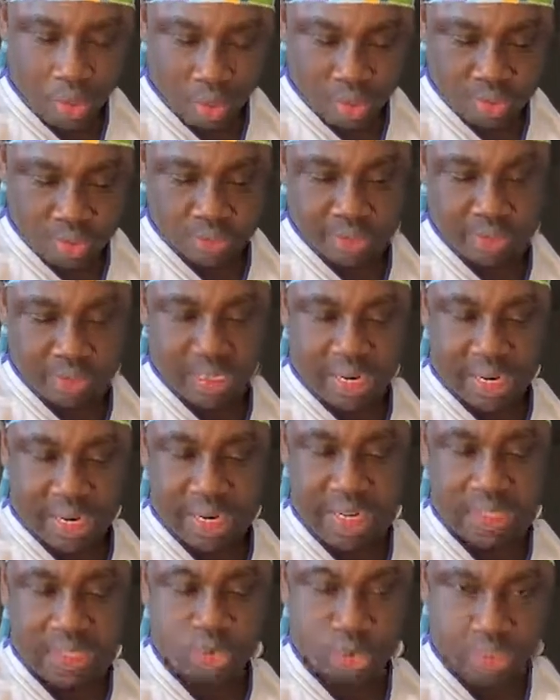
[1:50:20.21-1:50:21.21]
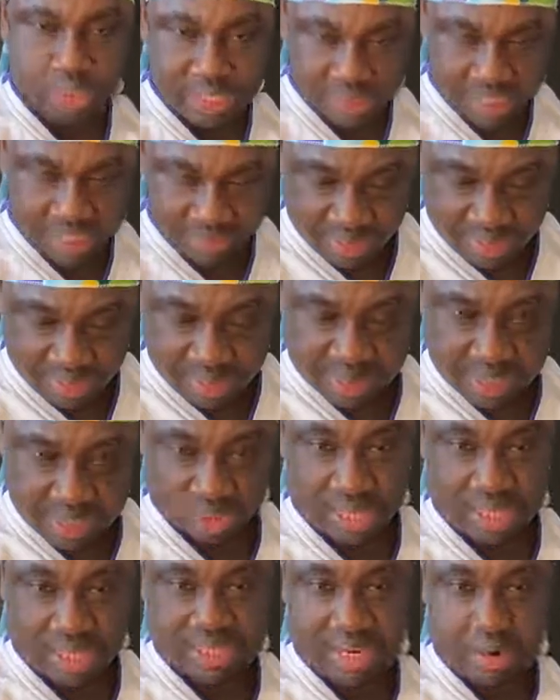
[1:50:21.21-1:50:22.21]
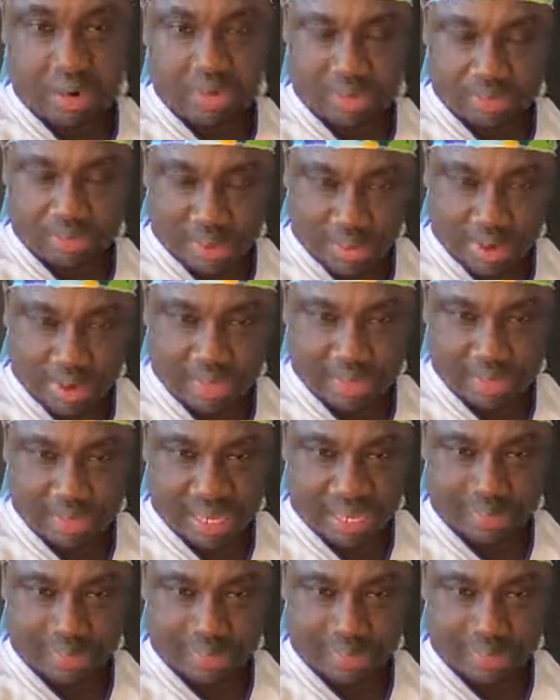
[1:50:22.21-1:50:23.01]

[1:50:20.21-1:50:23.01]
Secondary school certificate and so on, send away to my register.